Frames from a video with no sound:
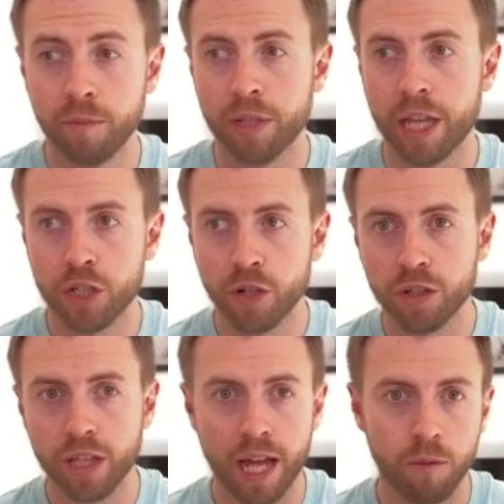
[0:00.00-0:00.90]
But they took
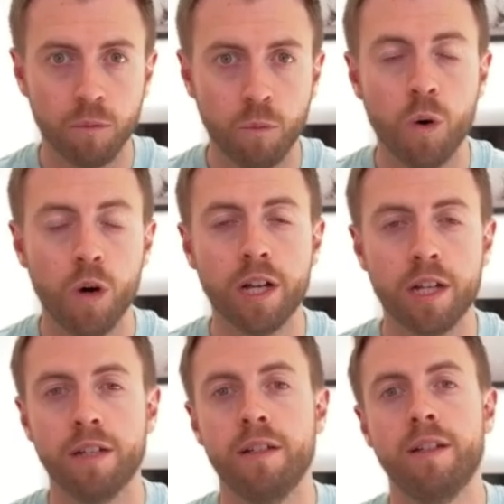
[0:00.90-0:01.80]
that
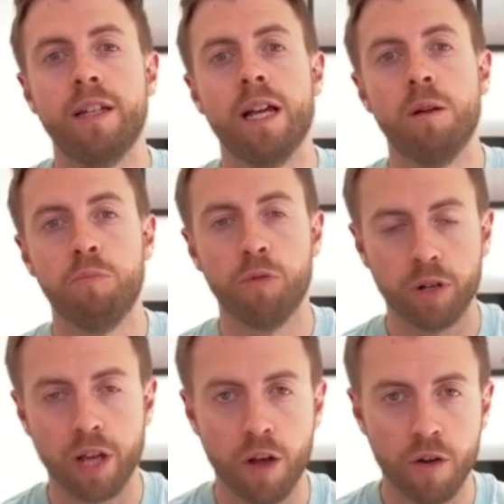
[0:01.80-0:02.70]
work, brought
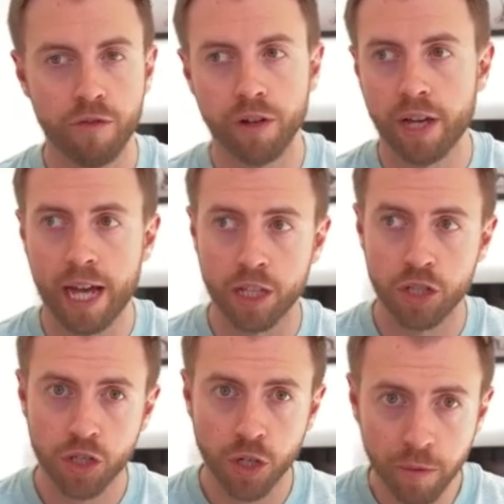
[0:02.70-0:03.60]
it over, and
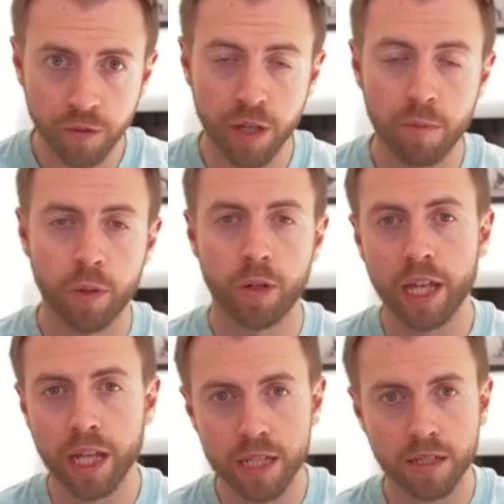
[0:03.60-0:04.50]
some of the
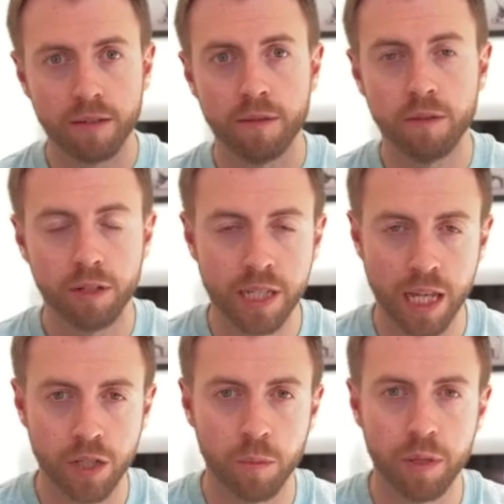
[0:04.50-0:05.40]
employees
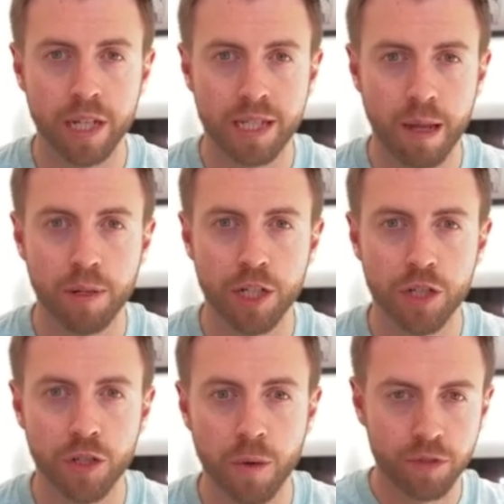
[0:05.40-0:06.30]
set up and established
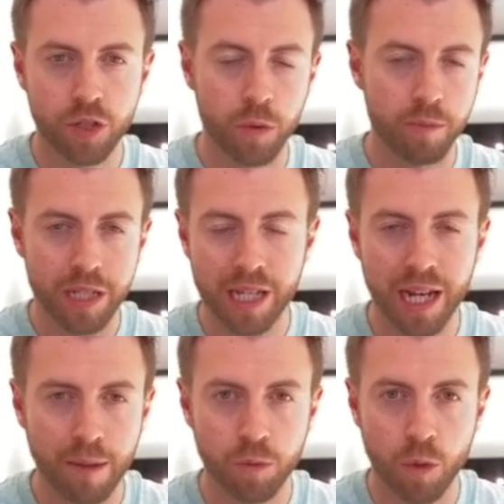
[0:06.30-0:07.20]
SUI. So with Miston
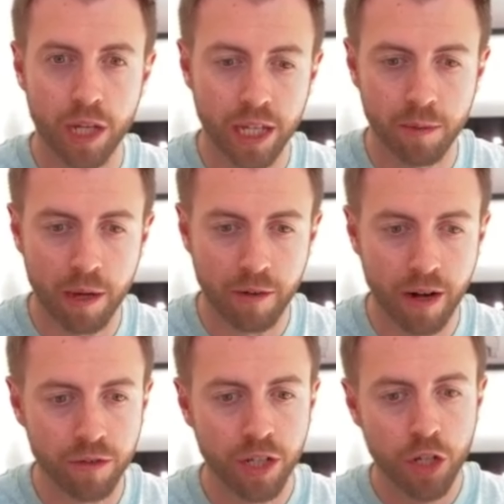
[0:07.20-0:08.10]
Labs working in the
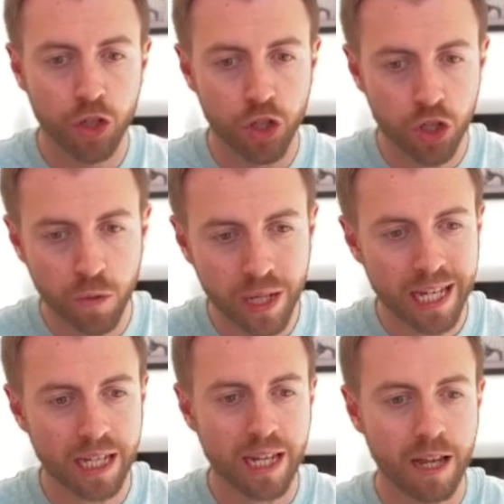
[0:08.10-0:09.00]
background, the SUI
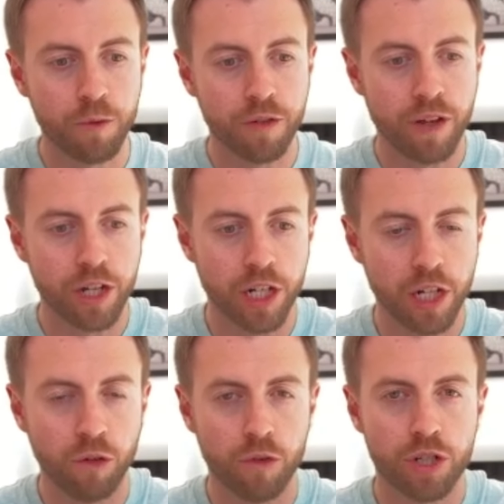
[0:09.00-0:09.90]
testnet was eventually
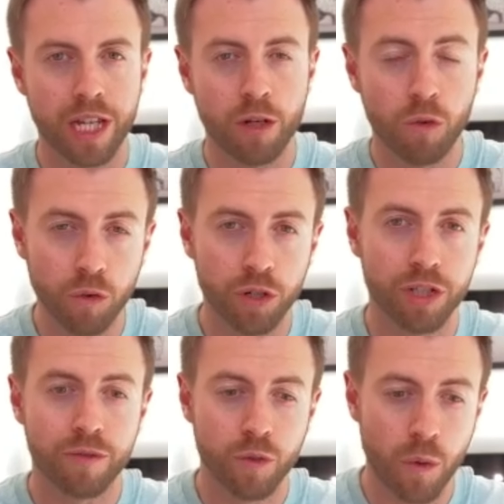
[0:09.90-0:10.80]
launched in
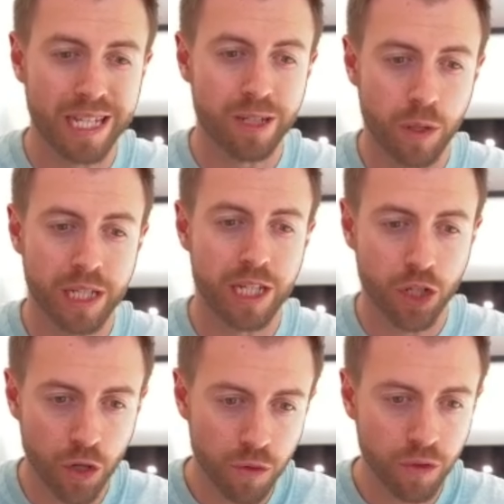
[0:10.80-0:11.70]
August of
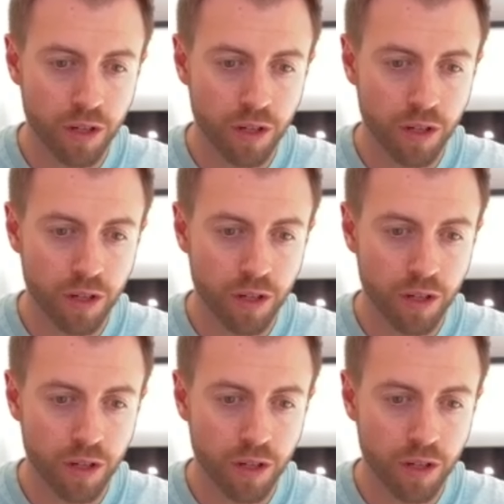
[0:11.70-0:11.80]
2022.